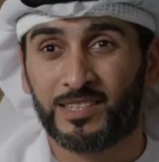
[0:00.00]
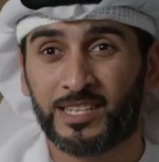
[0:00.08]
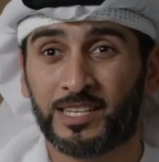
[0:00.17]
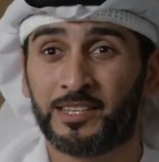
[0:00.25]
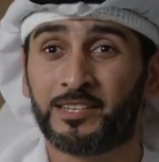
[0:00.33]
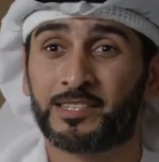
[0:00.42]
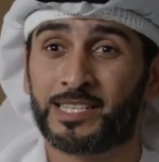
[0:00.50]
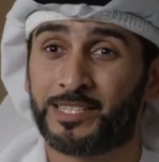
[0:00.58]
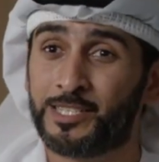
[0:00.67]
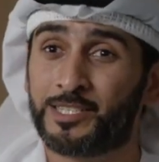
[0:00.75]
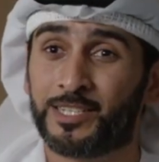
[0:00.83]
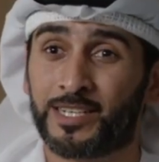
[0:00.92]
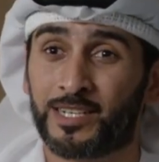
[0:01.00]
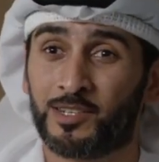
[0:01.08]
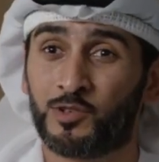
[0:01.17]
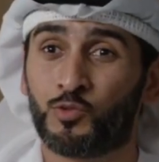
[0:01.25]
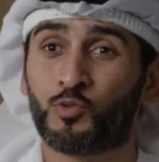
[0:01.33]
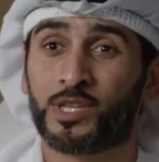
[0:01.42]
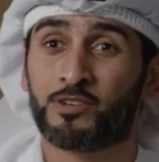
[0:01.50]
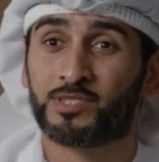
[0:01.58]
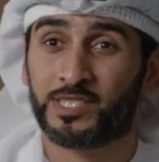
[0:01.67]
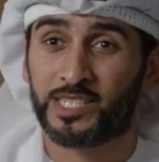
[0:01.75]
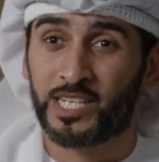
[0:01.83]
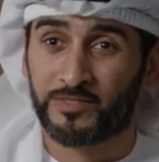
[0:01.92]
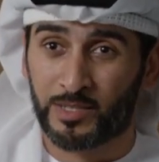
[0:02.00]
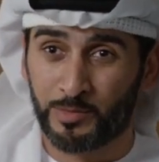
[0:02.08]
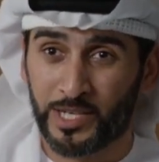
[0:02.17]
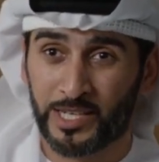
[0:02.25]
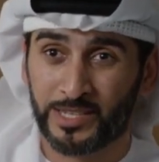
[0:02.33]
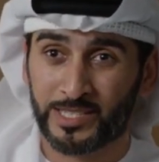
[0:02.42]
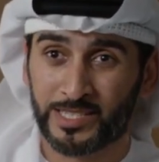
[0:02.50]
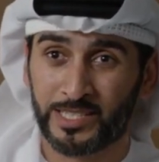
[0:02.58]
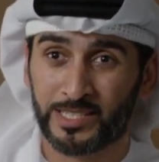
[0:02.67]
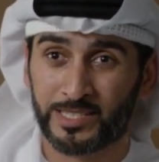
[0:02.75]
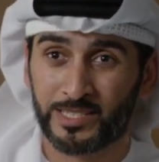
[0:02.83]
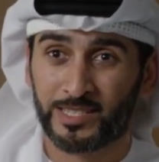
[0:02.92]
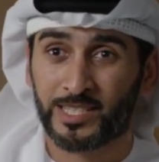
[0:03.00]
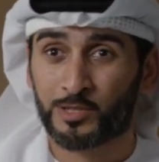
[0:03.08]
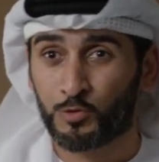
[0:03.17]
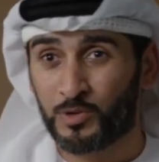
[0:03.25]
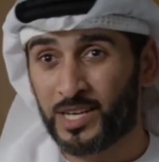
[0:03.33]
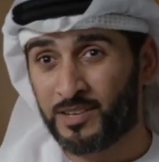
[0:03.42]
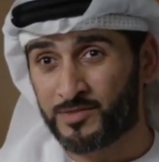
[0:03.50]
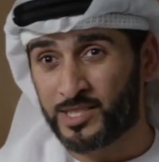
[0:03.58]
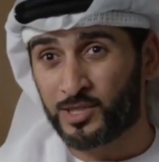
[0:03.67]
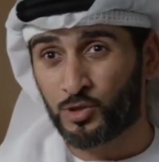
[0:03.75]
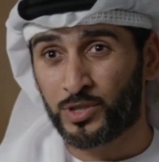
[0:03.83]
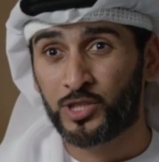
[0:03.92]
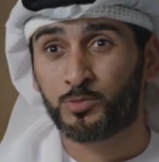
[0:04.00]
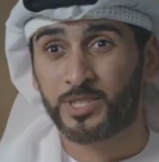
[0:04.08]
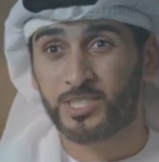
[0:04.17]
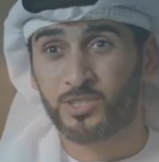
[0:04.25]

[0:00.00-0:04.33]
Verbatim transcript: that there is an H R without a driver behind the seat, that we will have zero human